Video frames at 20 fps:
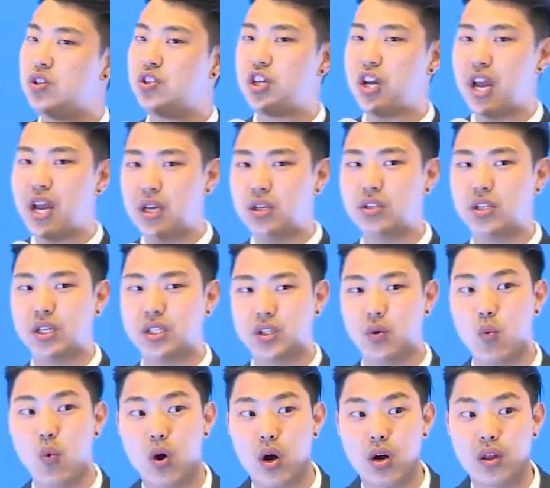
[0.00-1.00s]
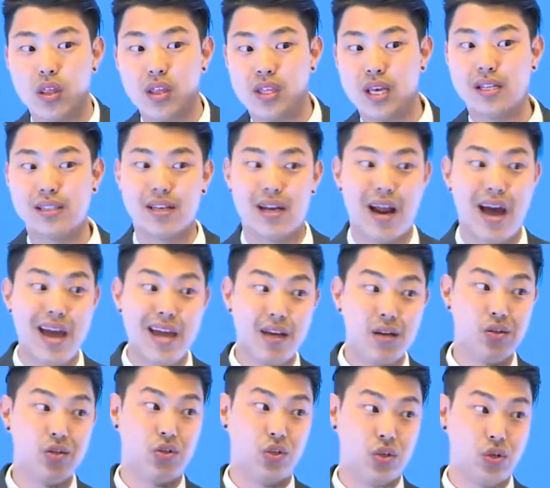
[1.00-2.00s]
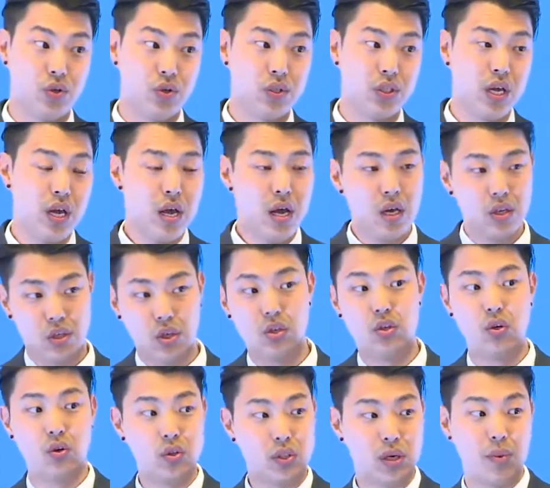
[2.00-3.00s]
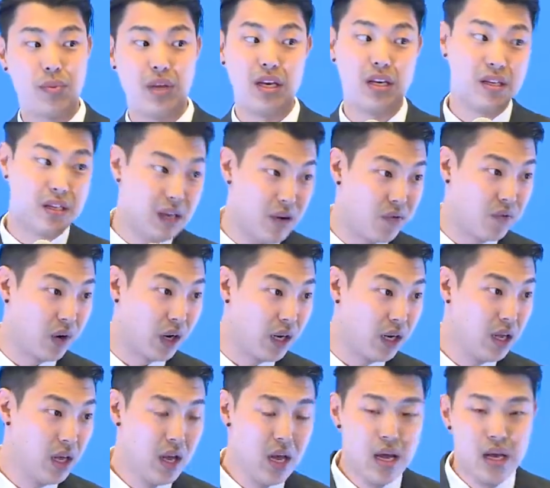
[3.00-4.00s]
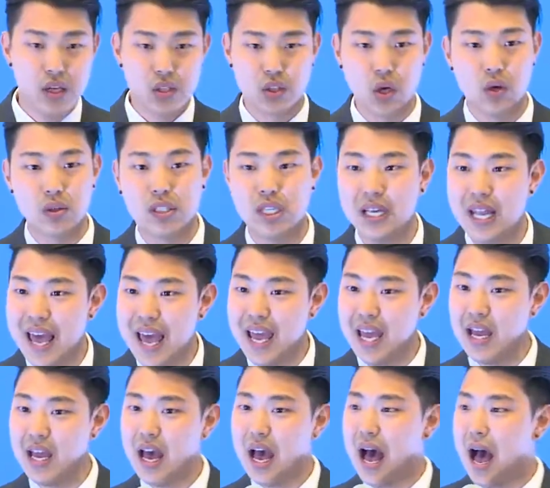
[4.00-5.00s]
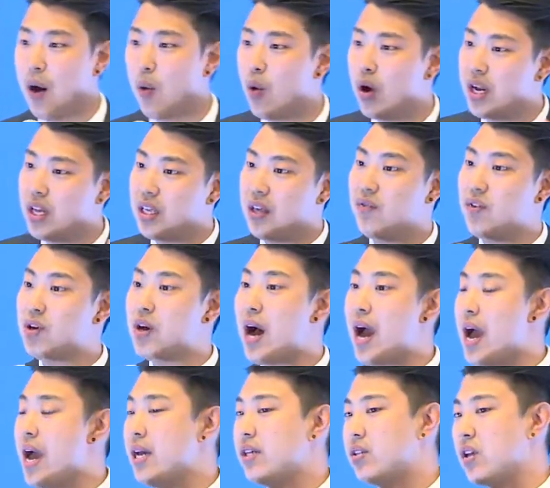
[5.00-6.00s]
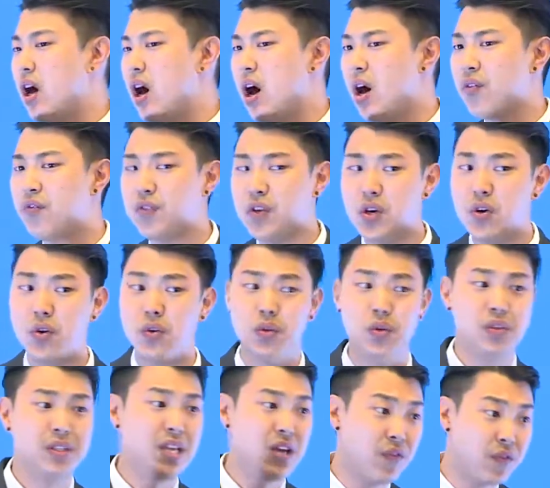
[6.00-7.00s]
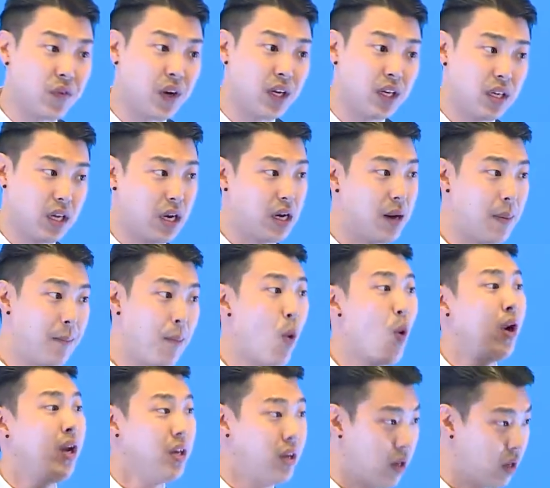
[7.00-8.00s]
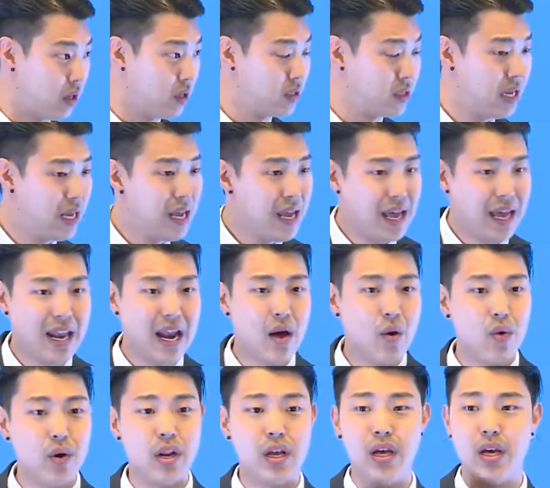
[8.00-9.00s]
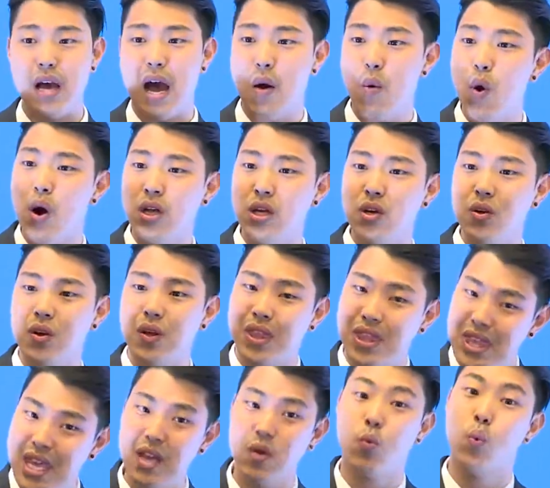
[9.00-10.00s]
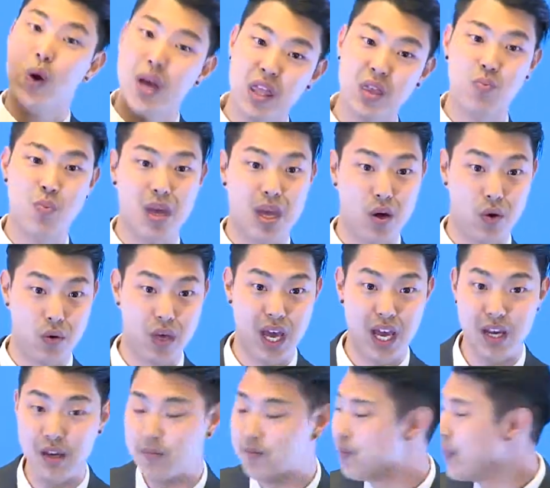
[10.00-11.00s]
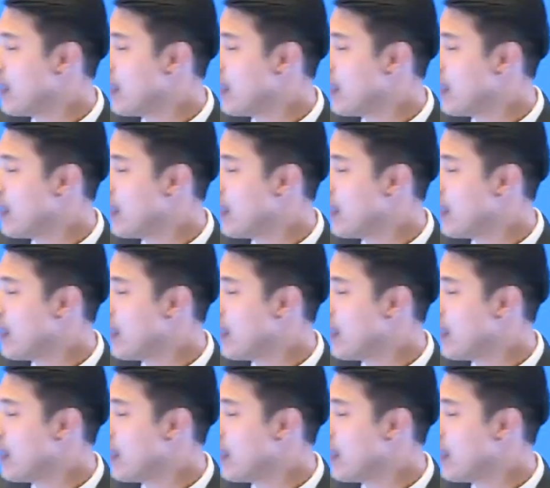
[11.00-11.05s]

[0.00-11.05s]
change this? And what are the things that I can choose to do something different? So today, I want to give you guys a few different uh, pointers, and I want to I want you to think with me, okay?